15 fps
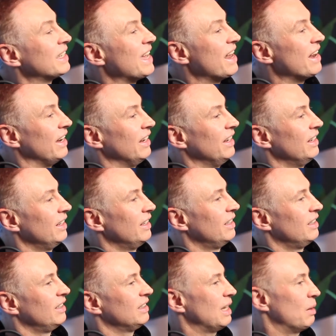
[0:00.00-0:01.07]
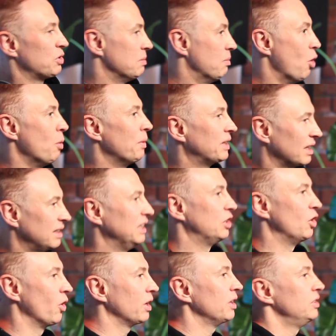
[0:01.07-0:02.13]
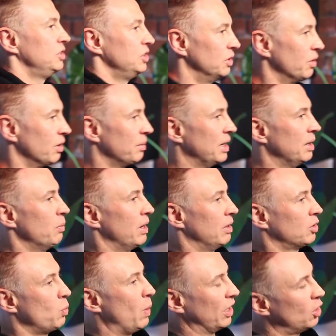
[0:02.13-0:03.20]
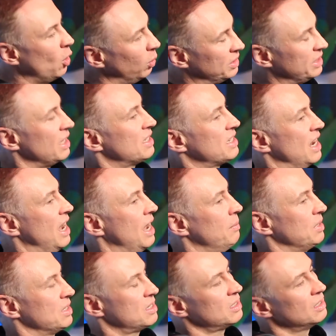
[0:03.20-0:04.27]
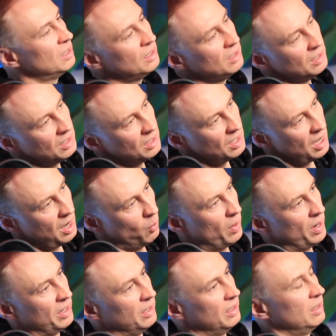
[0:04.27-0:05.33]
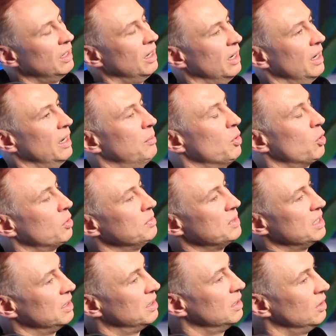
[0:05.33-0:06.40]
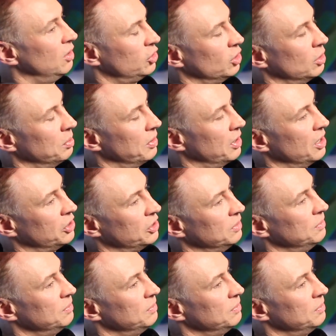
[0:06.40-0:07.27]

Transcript: get it, that was the moment that they got it. Do you know what I mean? When Goldie did Timeless and when Buchan did Logical Progression.